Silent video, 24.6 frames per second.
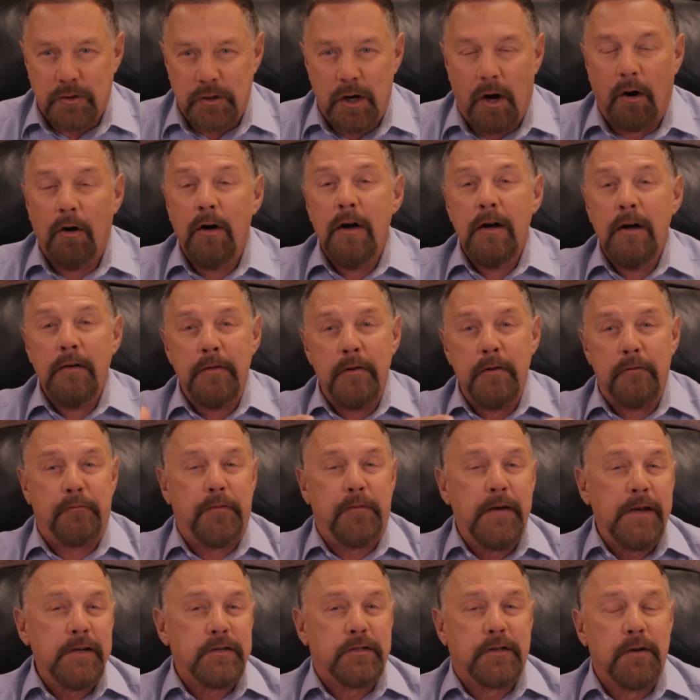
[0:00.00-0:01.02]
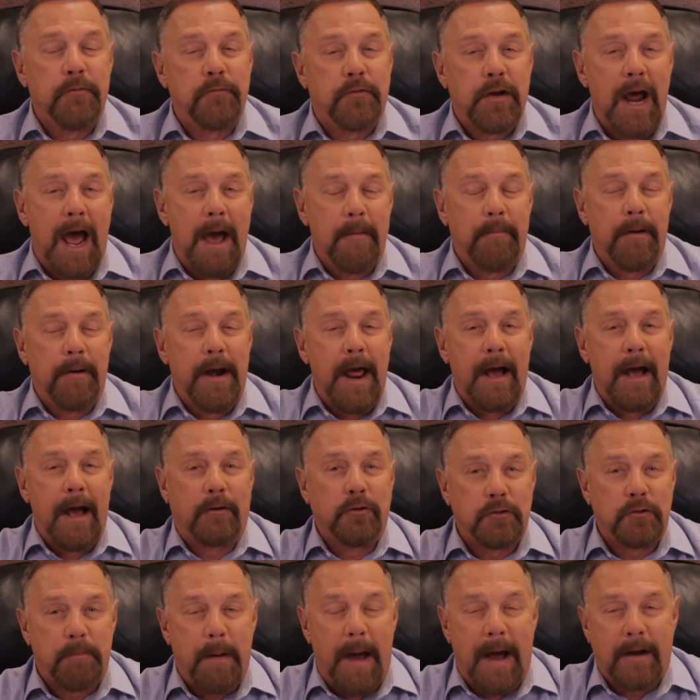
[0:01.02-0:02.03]
You know, the Feast of
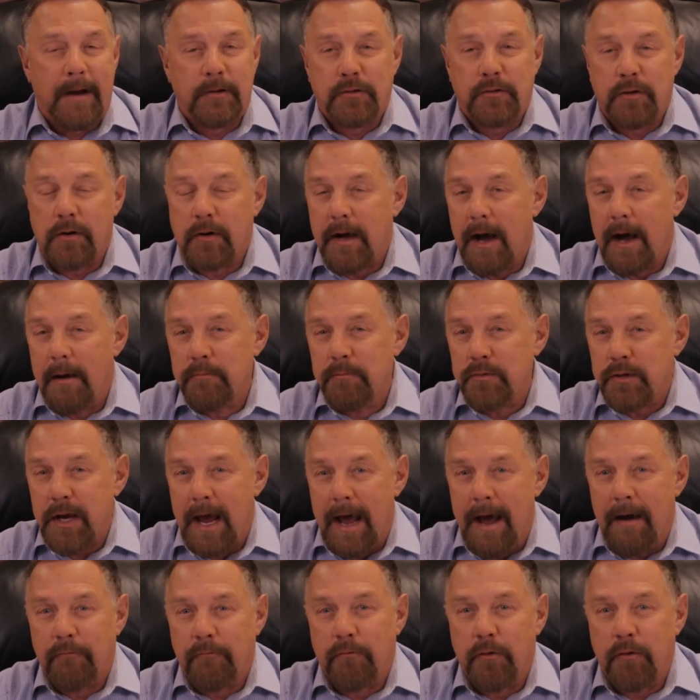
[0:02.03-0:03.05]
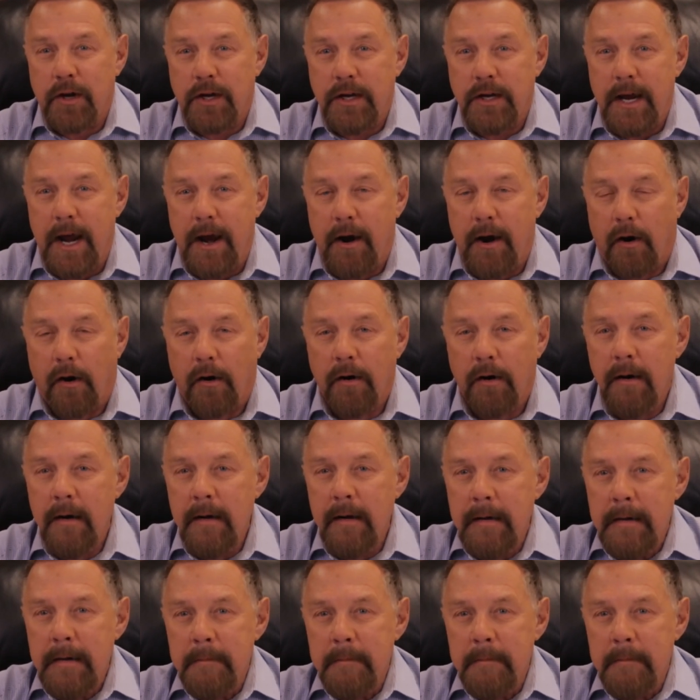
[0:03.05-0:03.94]
Tabernacles pastor comes every year,